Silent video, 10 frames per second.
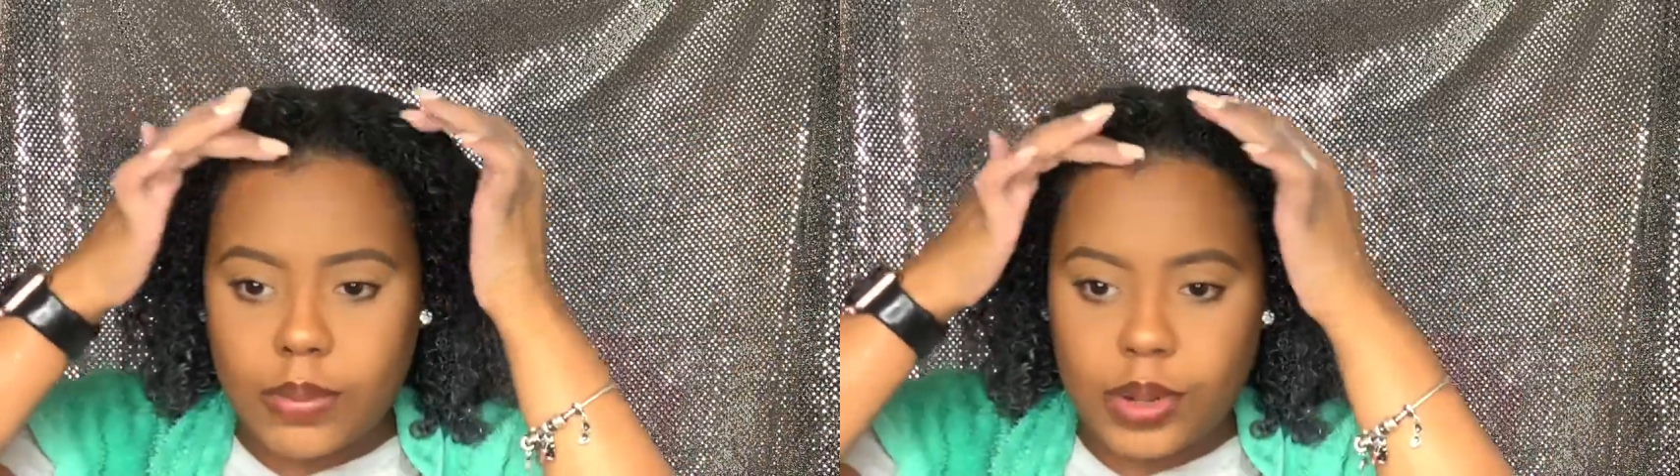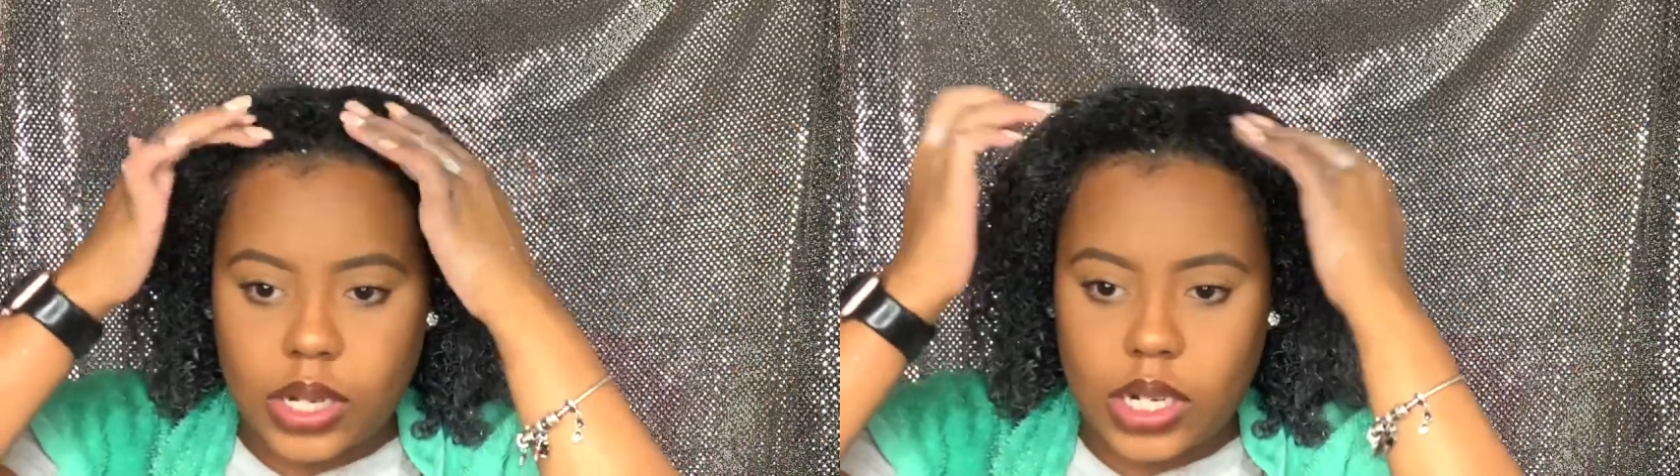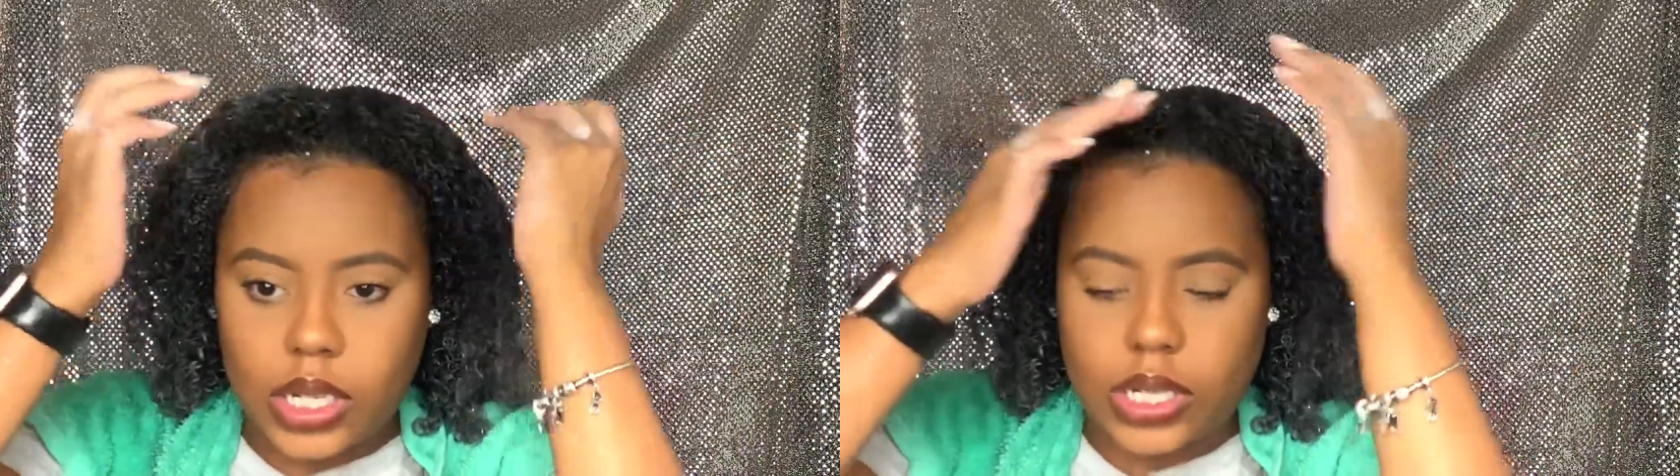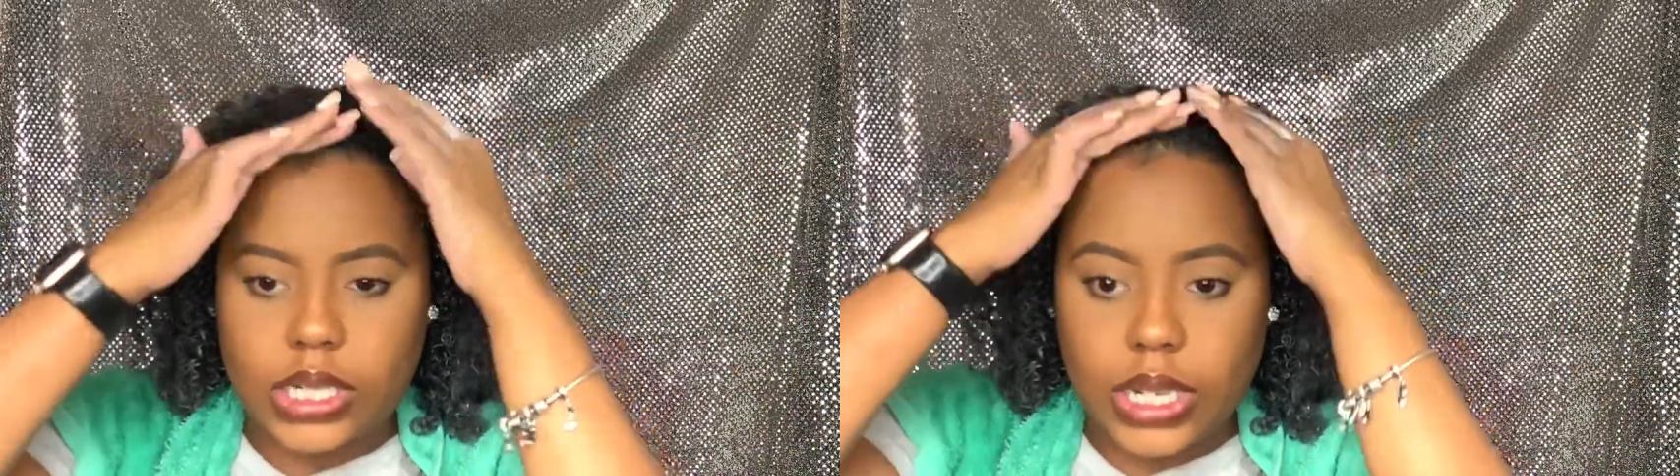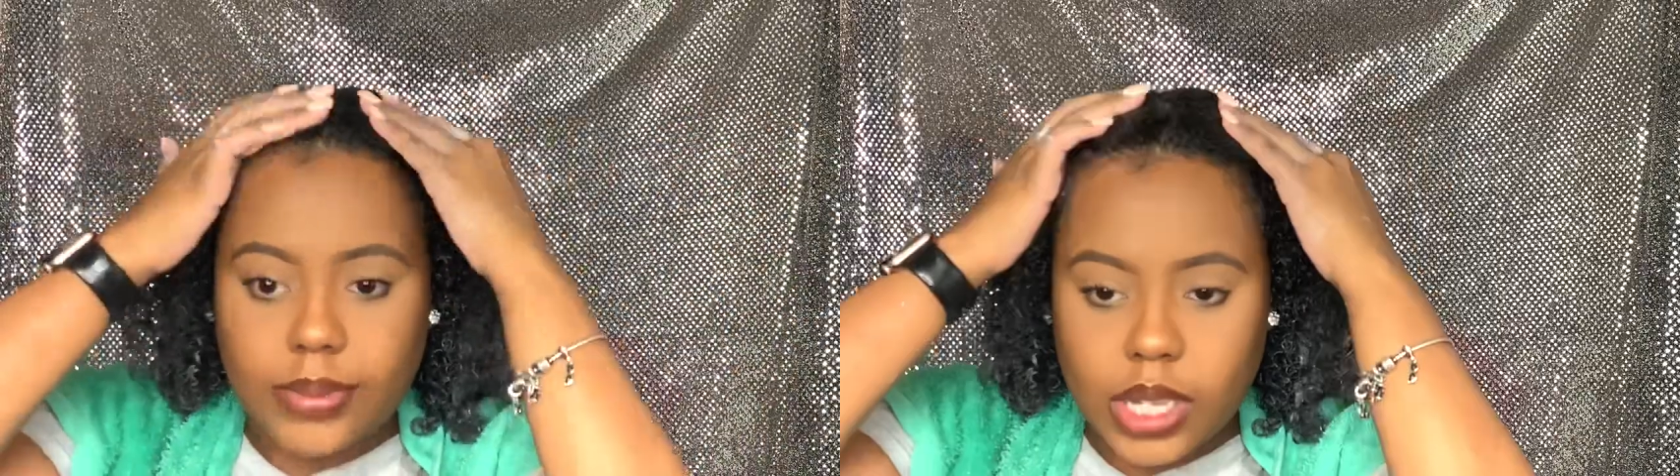put a
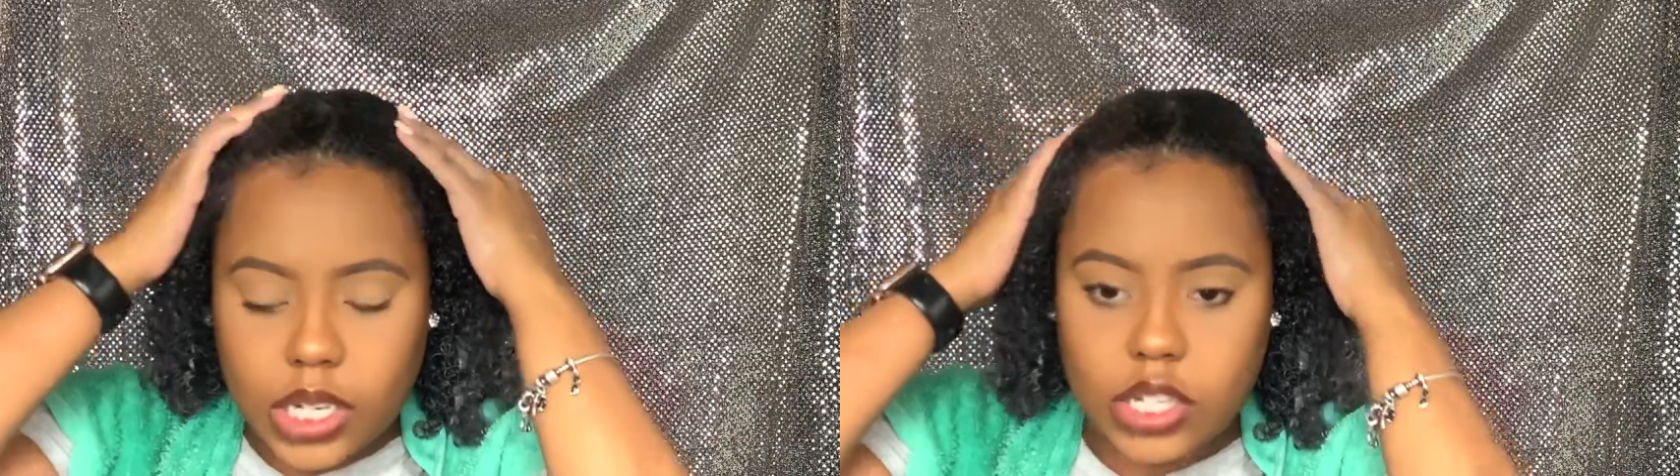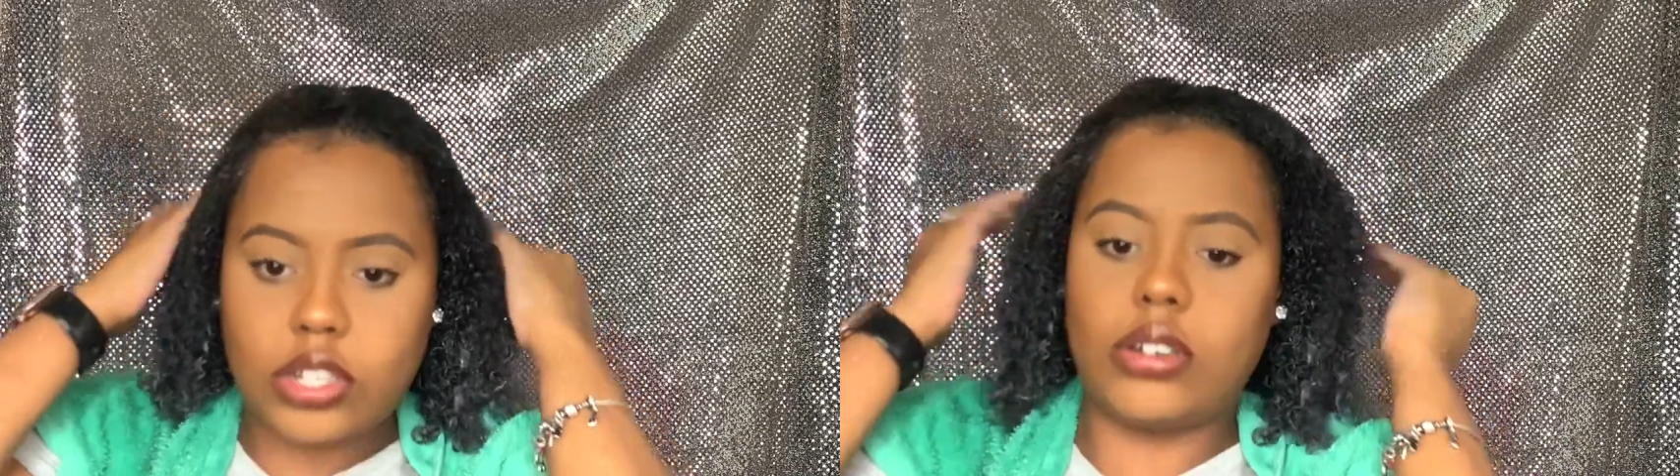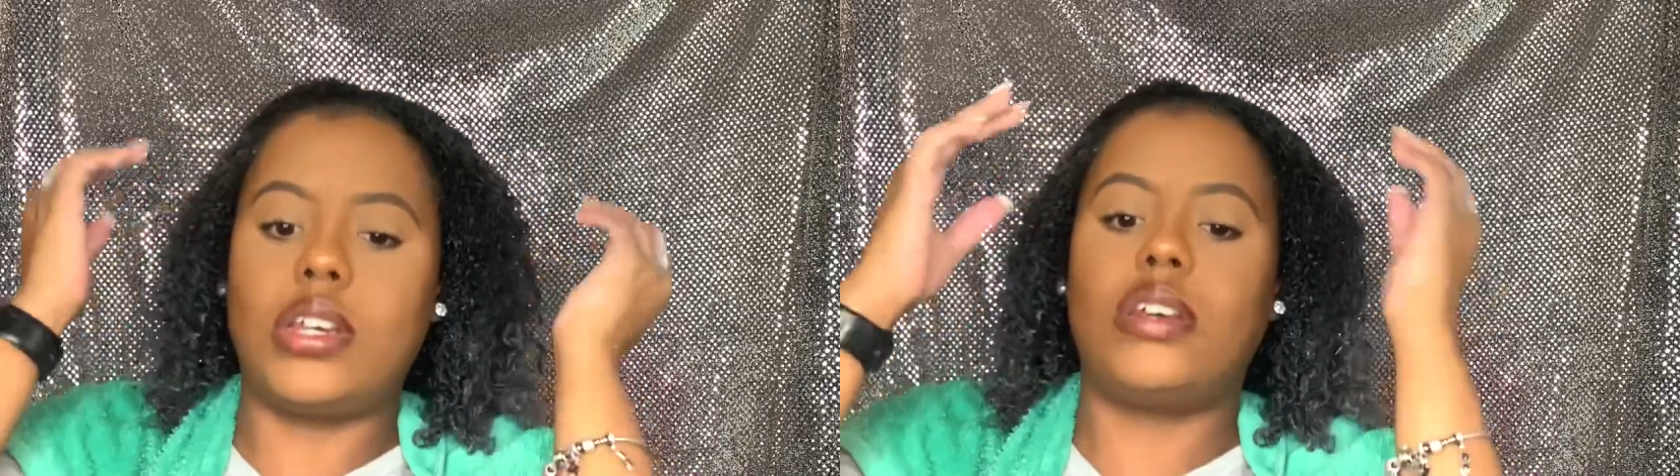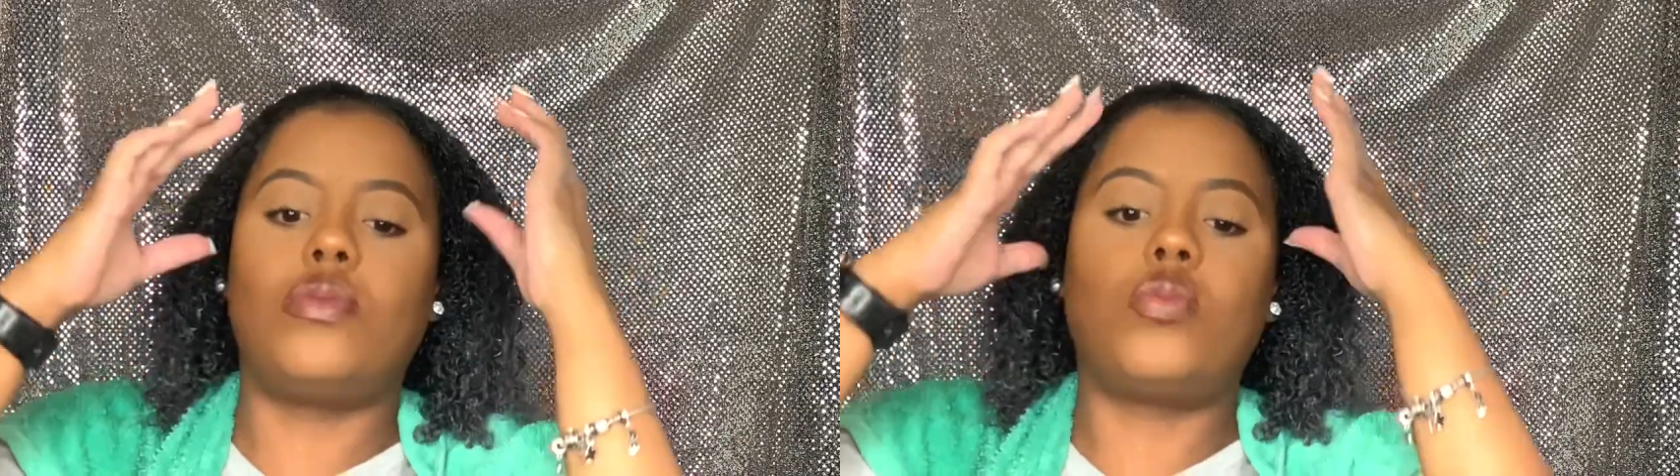deep conditioner in